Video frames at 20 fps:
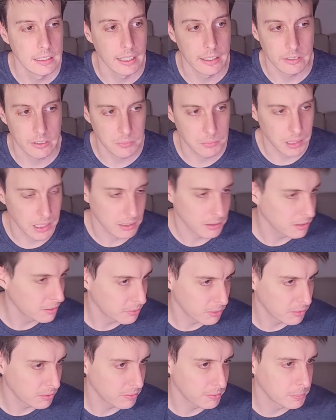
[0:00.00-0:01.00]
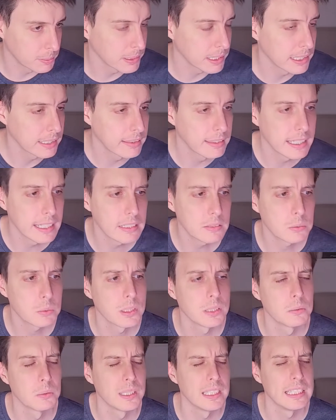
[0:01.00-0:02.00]
like Semantle, if you've ever played that,
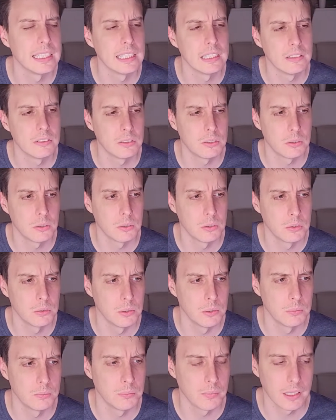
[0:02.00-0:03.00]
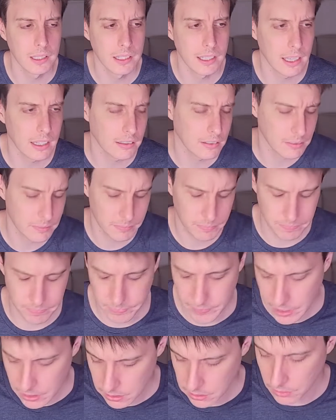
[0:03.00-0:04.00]
where we need to get
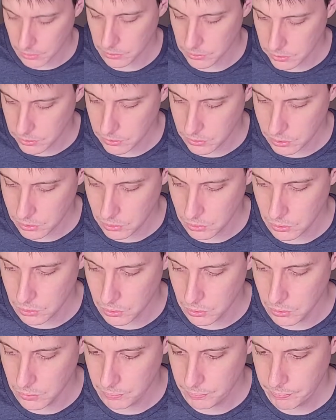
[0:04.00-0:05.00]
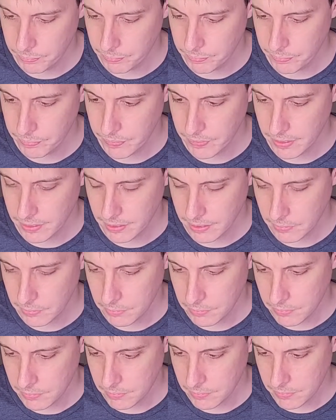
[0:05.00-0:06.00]
close to
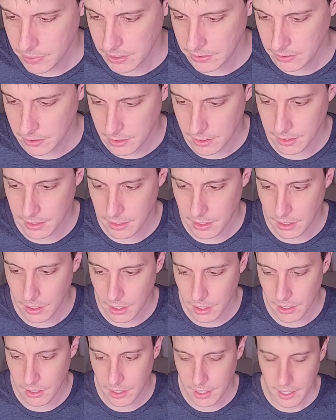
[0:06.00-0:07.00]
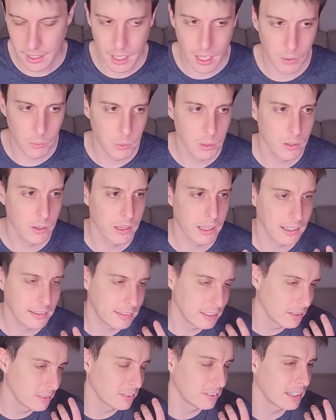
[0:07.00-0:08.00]
basically a word.
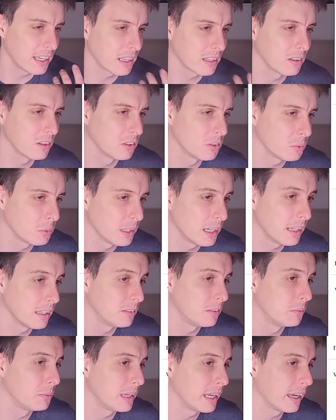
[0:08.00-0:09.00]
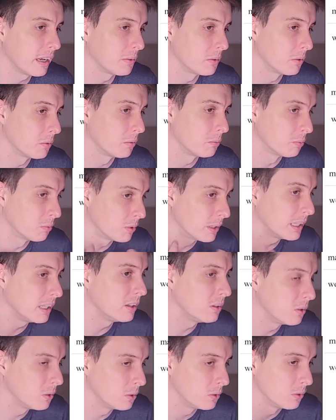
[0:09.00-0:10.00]
It tells us how close we are to being able to
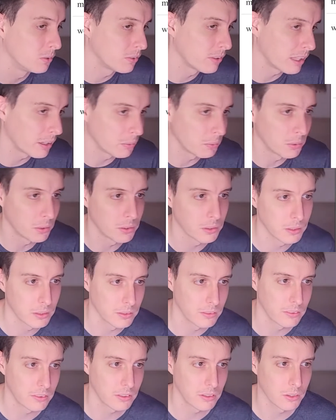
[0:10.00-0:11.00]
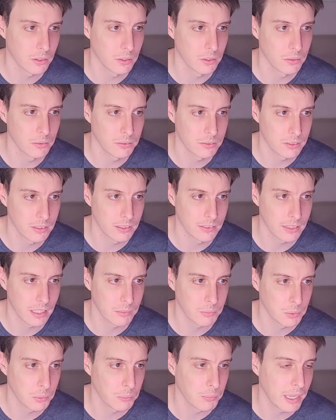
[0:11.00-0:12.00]
reuse that word. So, for
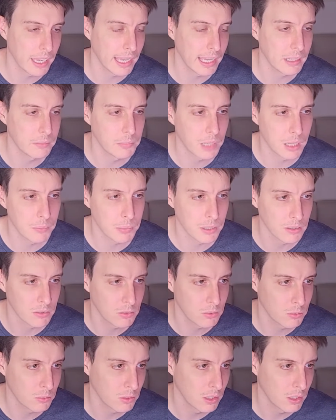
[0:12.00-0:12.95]
example, man might be